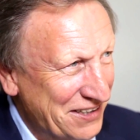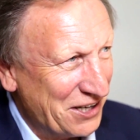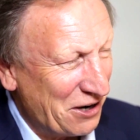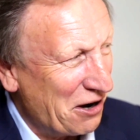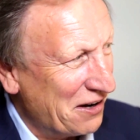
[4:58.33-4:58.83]

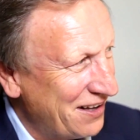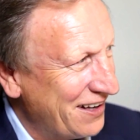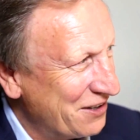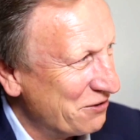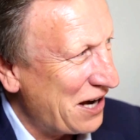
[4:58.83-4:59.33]
You know,
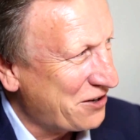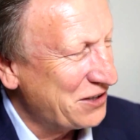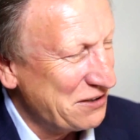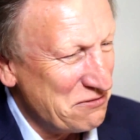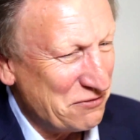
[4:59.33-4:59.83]
I
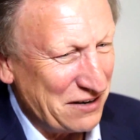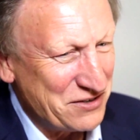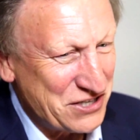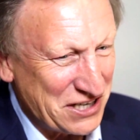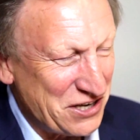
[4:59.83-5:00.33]
could give him 5
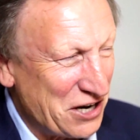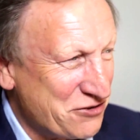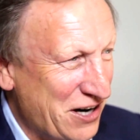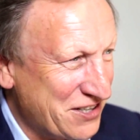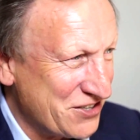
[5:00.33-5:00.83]
or 6 that I
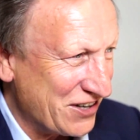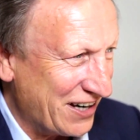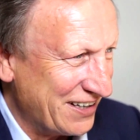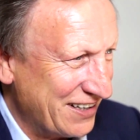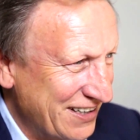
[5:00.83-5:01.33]
tried to
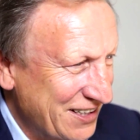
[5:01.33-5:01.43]
sign,